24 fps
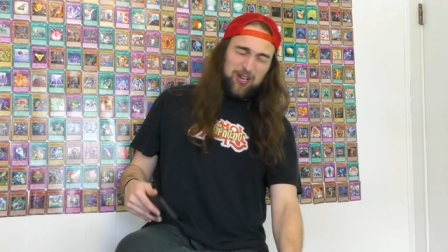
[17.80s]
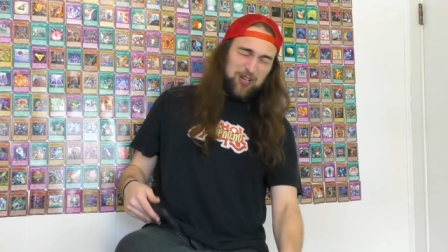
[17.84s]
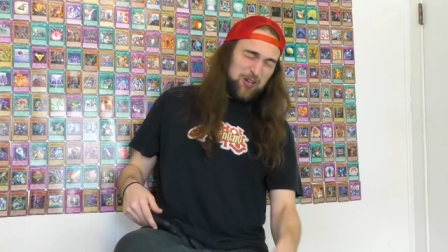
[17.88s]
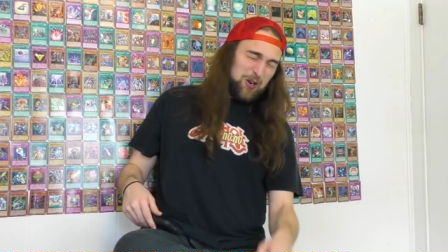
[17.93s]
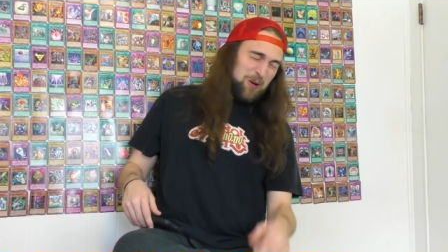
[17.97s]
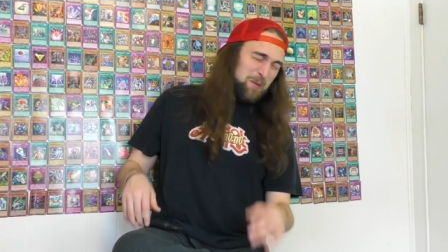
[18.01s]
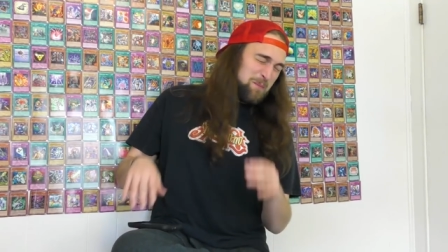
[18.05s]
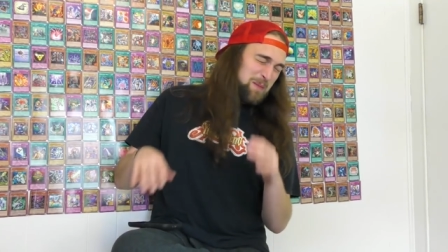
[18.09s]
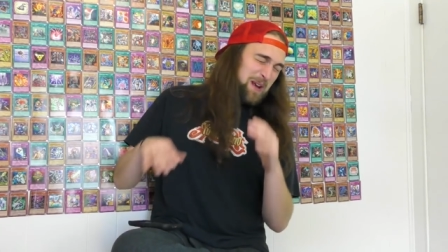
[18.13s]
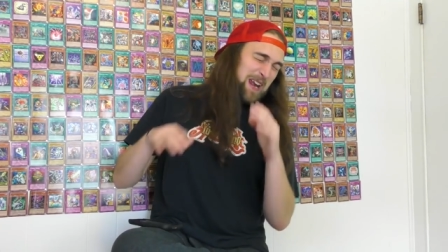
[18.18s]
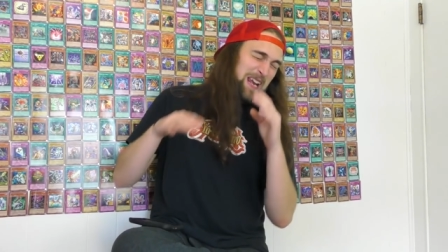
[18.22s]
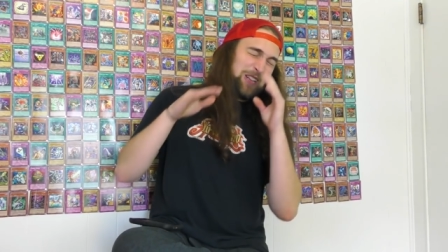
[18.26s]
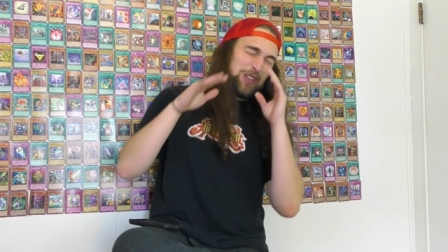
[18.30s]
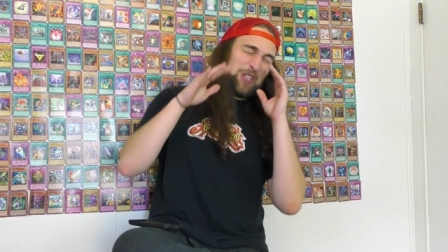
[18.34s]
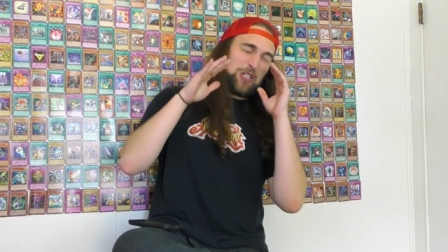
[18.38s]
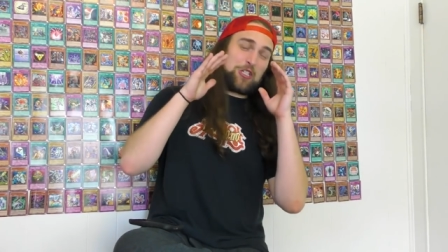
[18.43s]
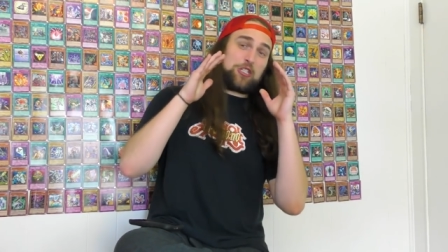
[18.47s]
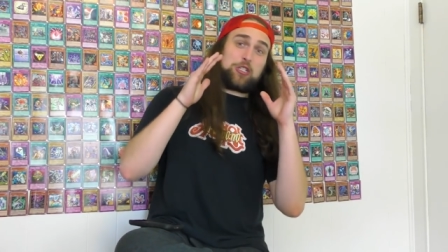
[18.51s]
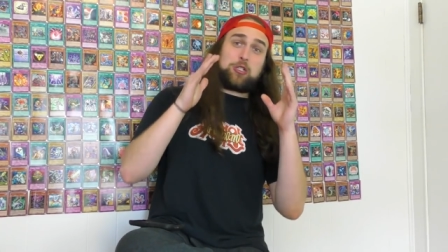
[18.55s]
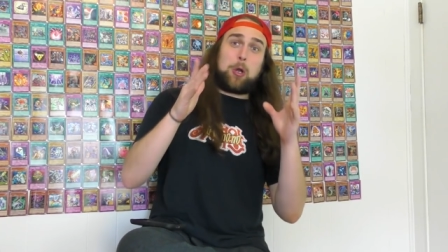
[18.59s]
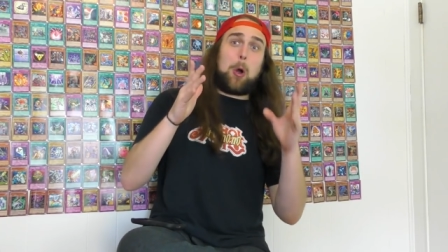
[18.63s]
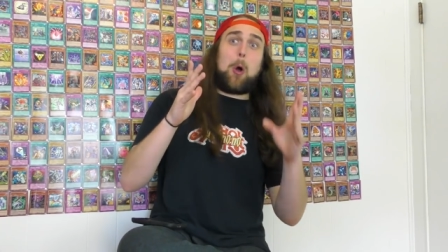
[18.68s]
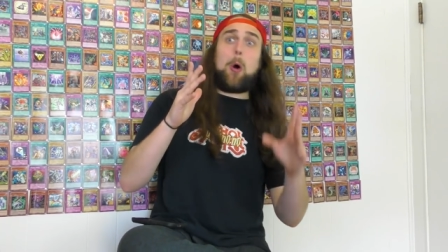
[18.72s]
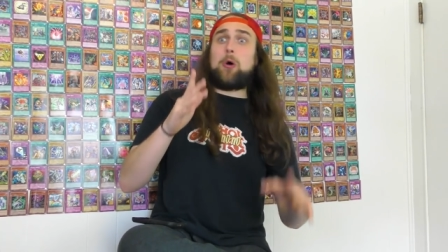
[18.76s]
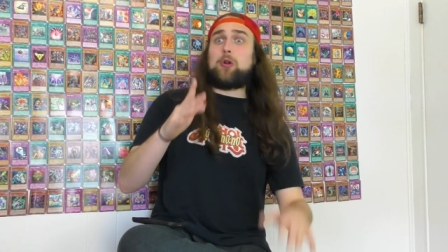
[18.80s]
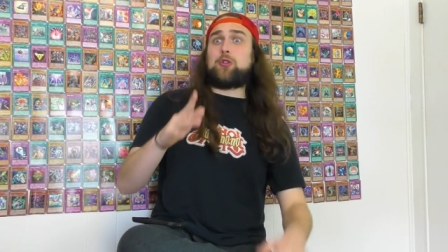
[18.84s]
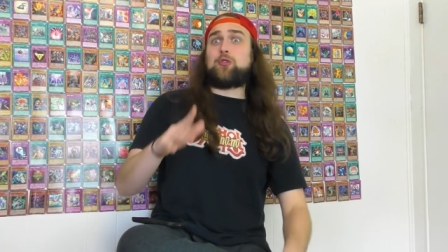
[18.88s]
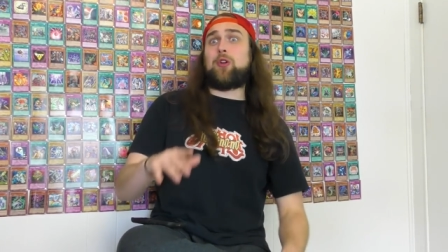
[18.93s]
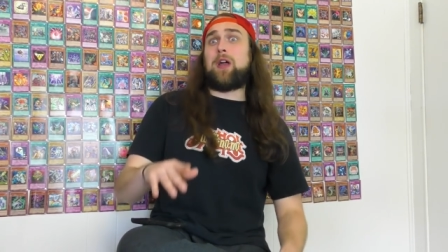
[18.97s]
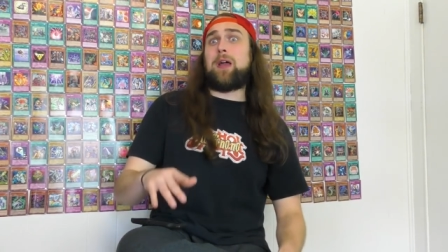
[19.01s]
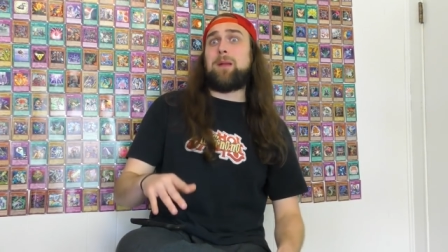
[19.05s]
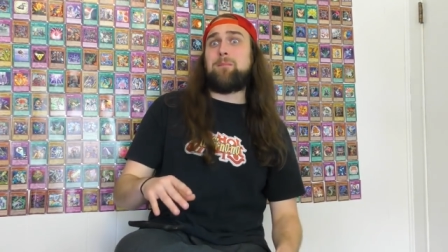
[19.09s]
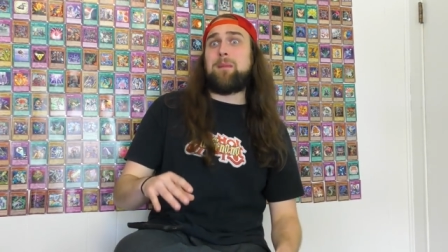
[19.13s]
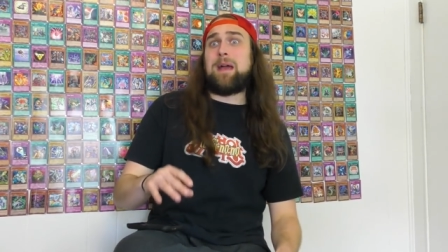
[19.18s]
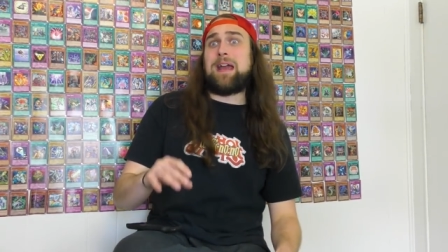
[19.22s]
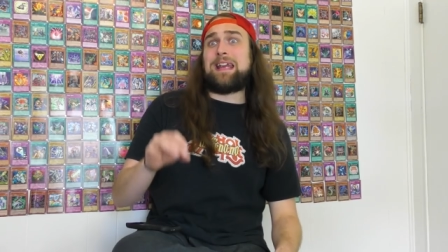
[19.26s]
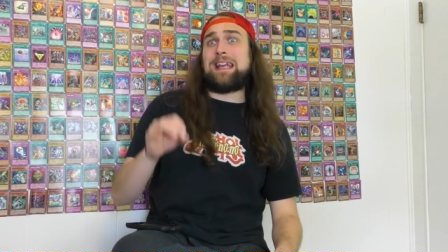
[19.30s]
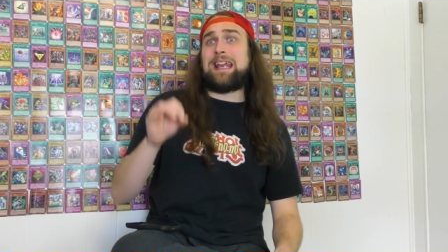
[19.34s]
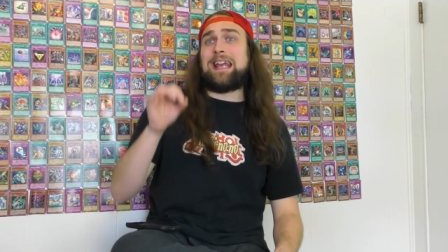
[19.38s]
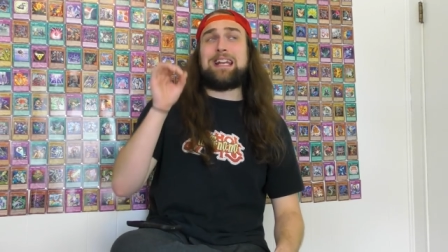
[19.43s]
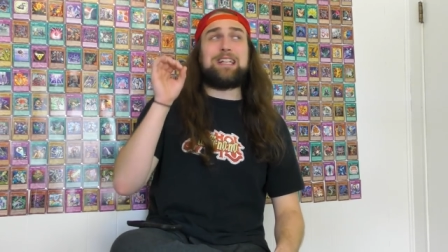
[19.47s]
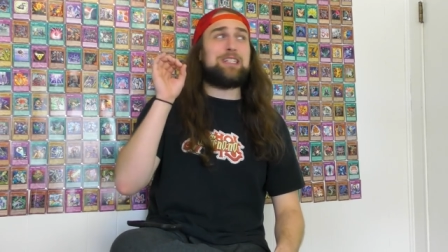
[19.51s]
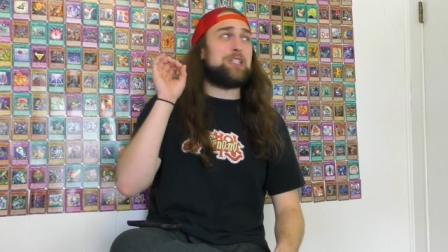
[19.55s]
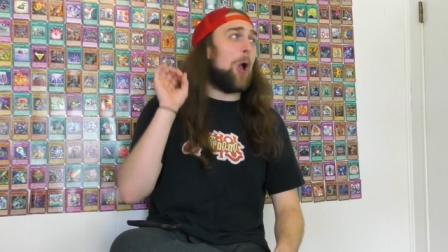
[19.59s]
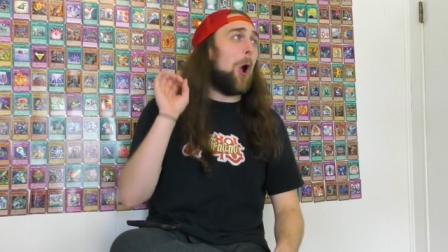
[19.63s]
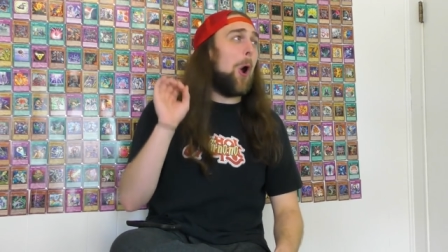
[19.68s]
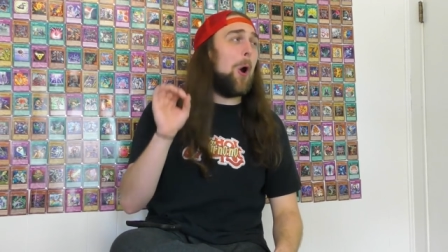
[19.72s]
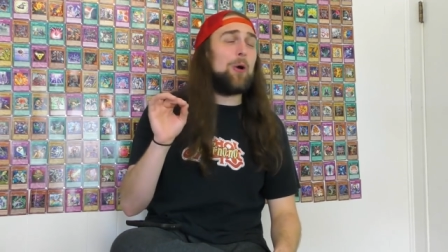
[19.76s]
You mean the Skulldread
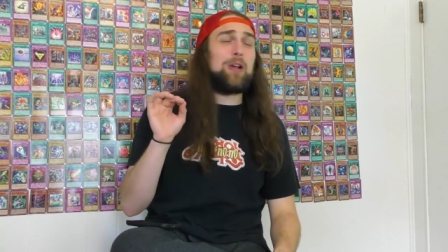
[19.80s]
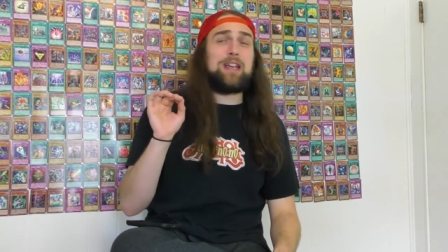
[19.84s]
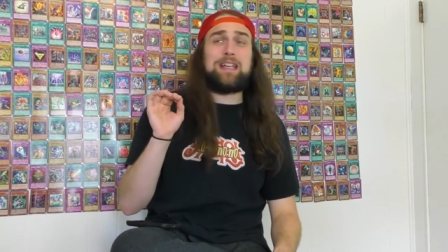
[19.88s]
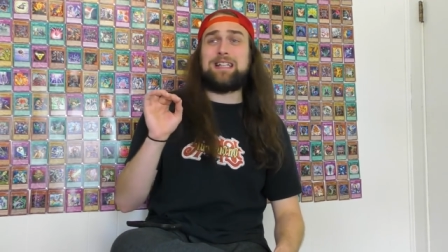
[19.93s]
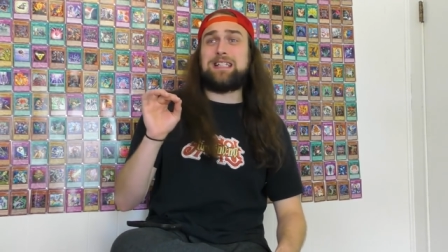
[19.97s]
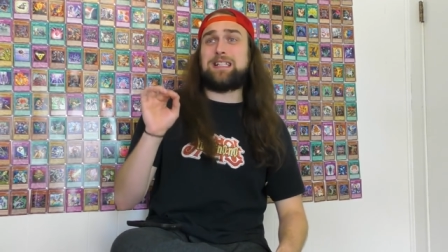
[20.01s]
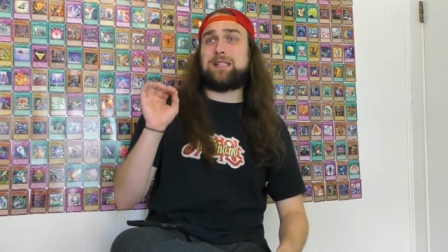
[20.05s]
making token